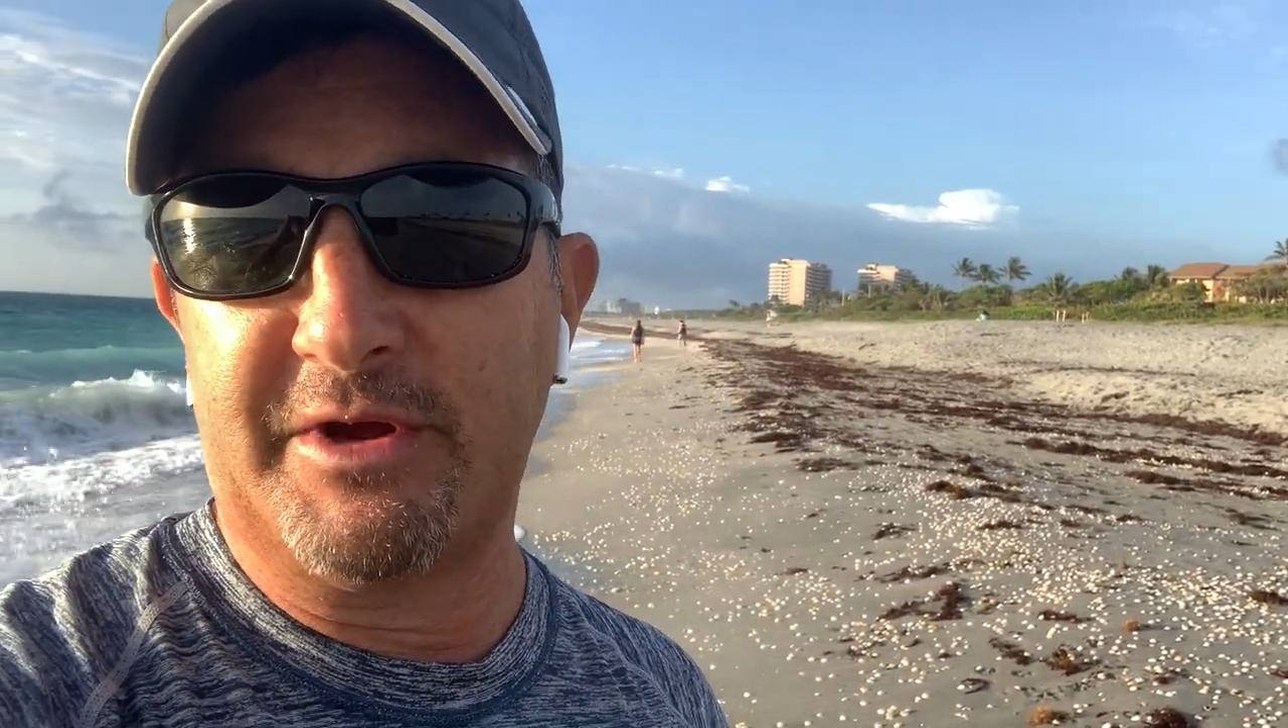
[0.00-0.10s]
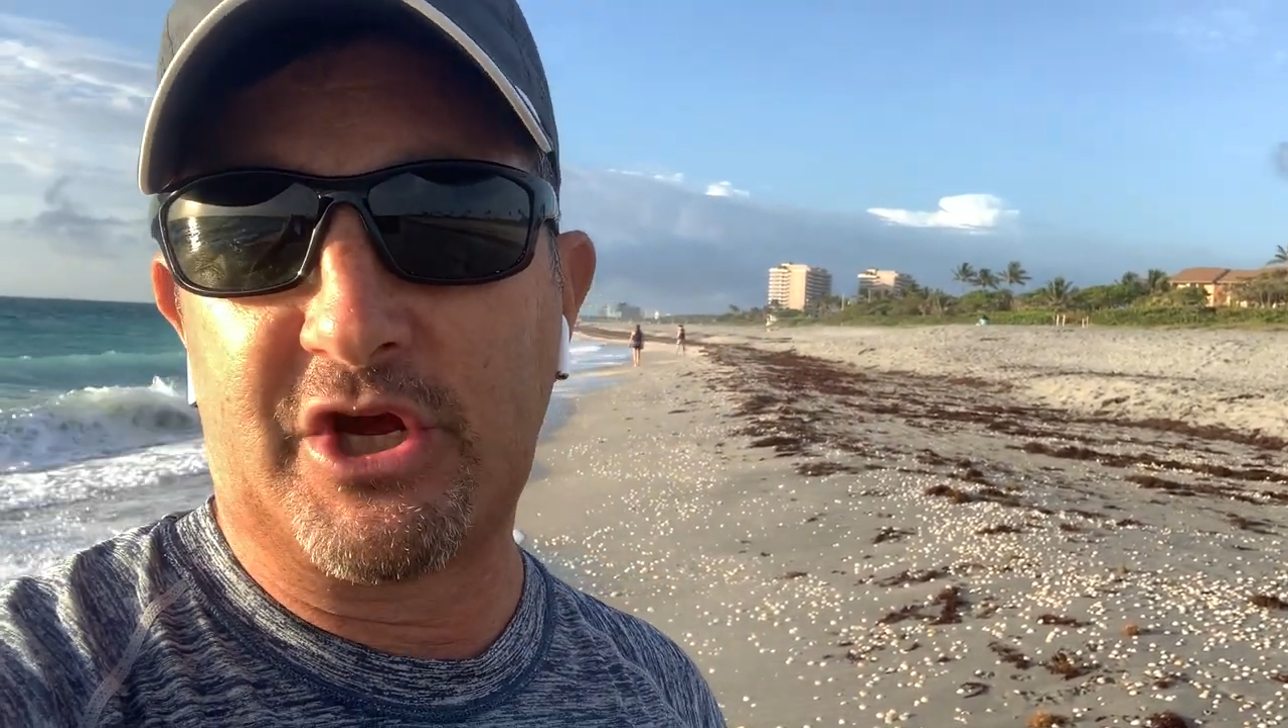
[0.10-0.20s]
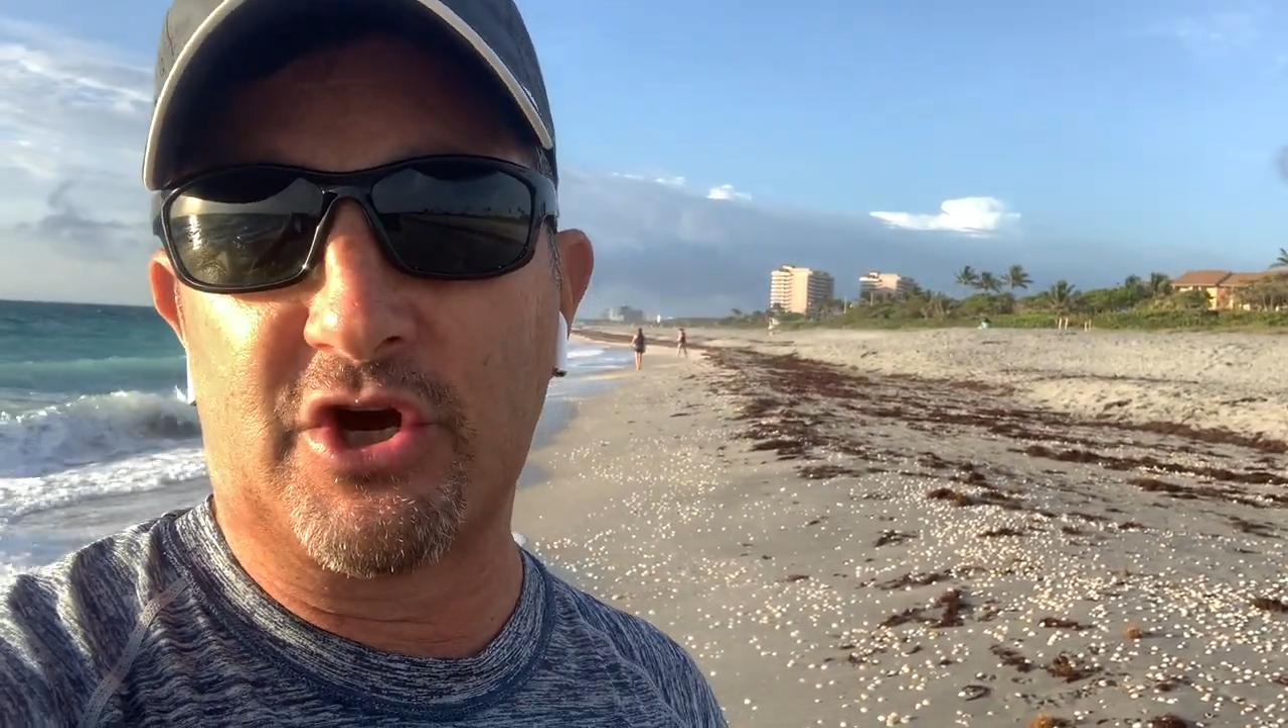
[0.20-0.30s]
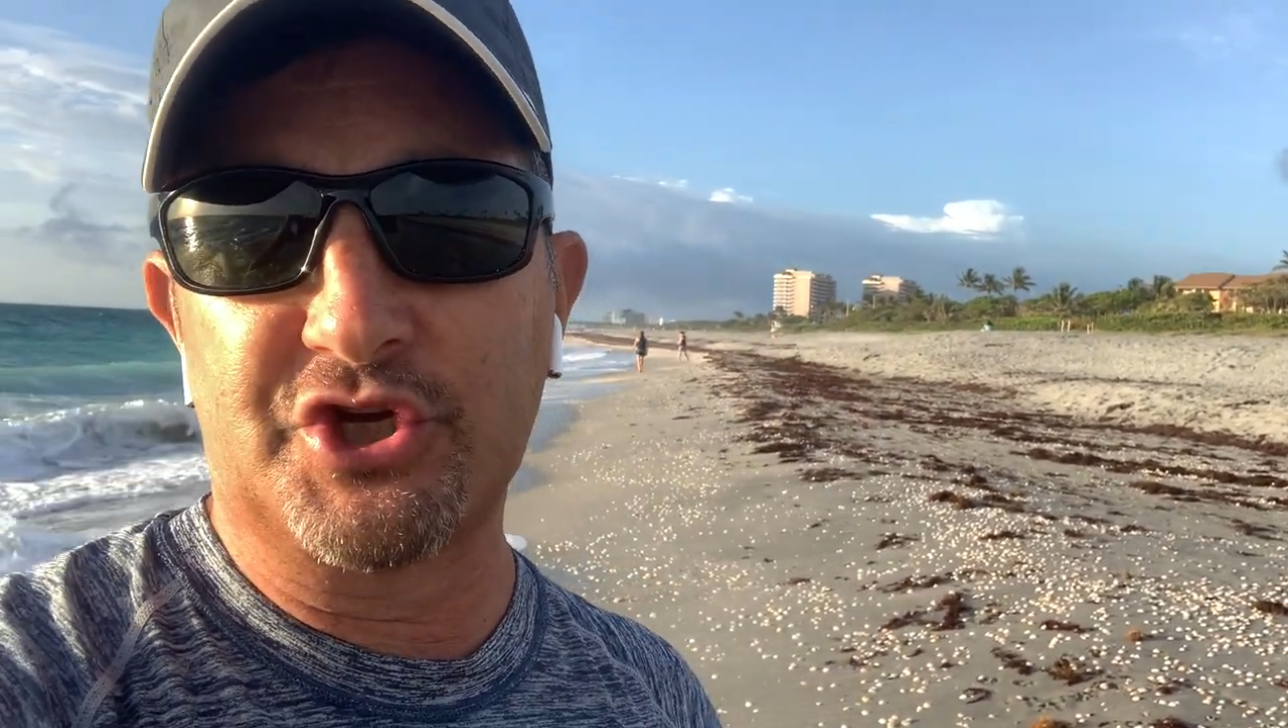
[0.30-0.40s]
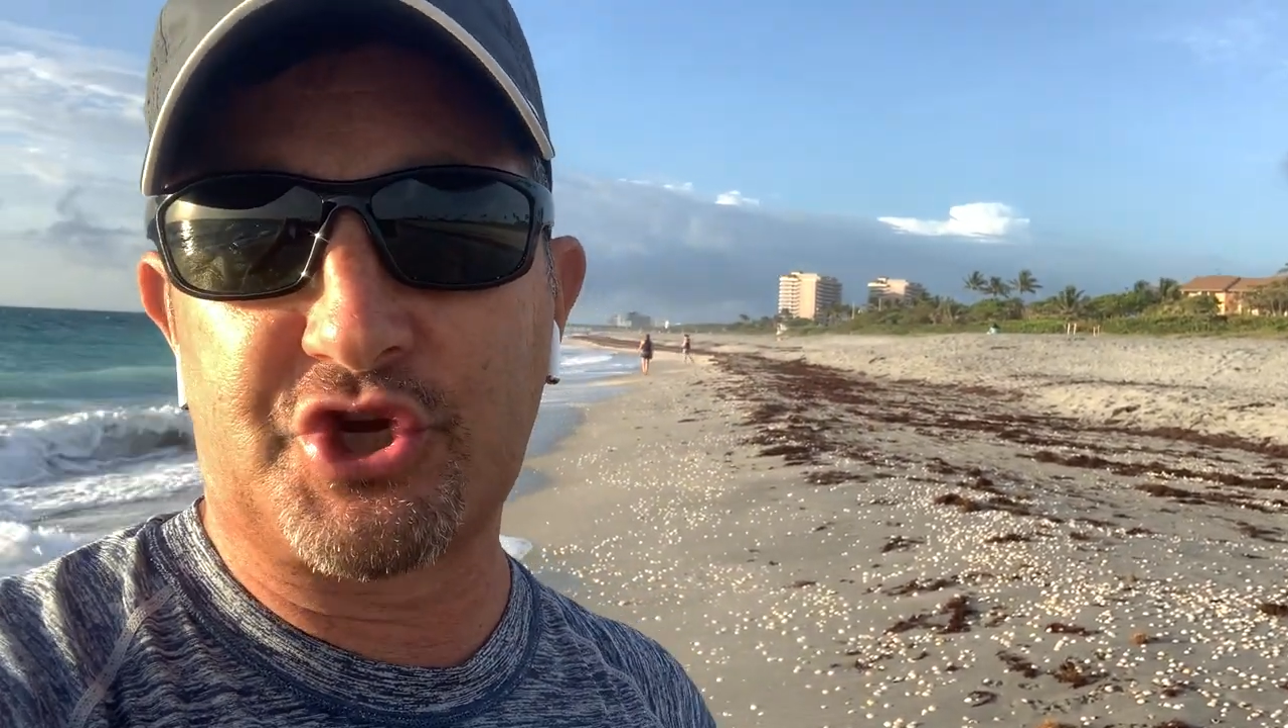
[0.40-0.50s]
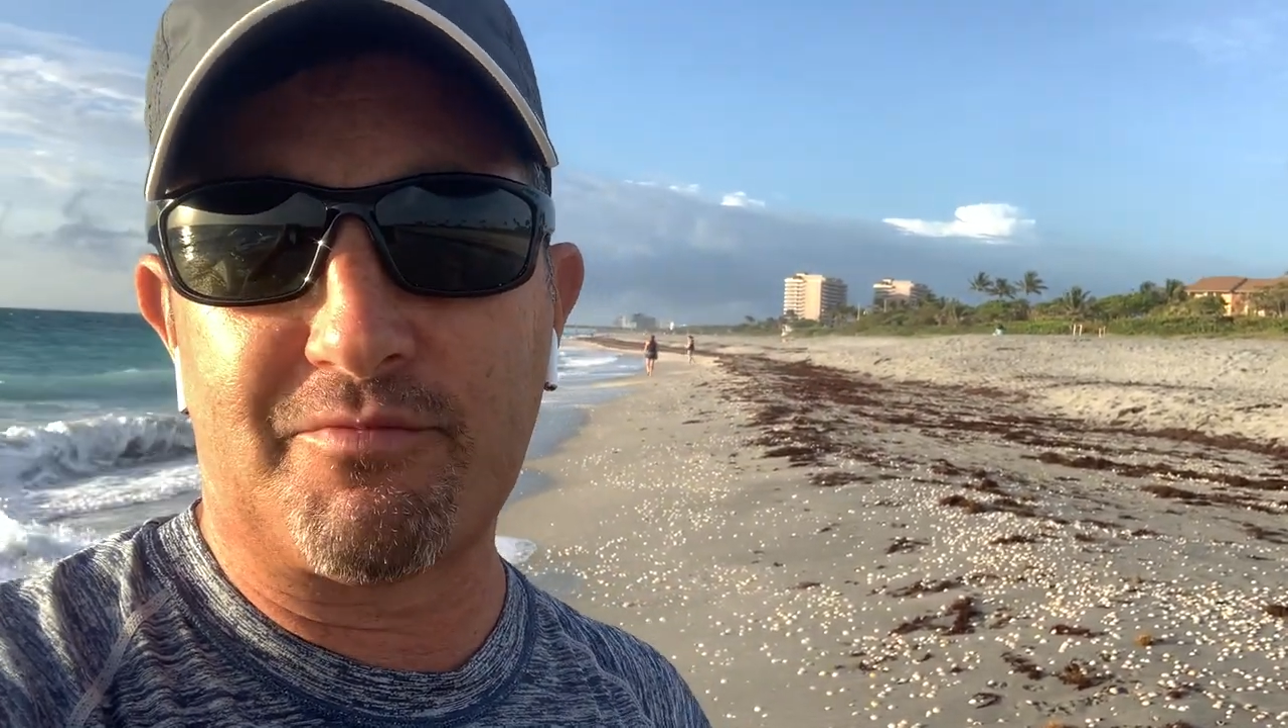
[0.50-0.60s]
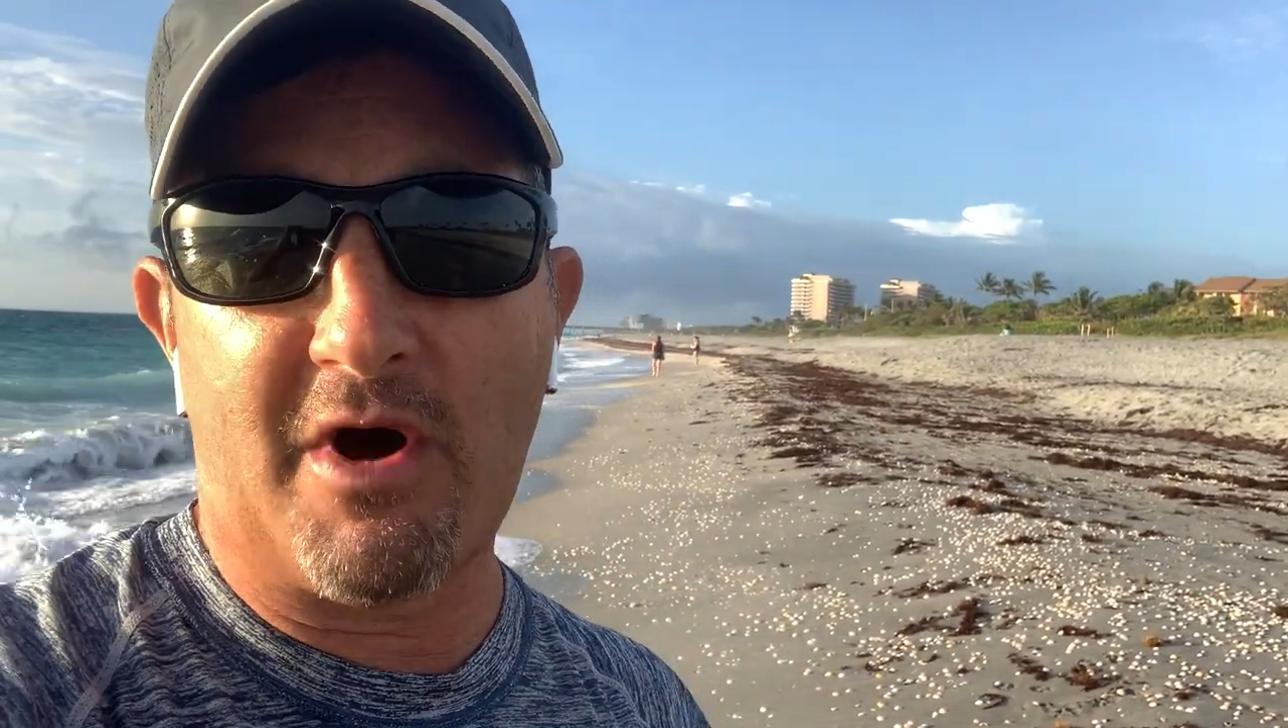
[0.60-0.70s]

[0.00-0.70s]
because her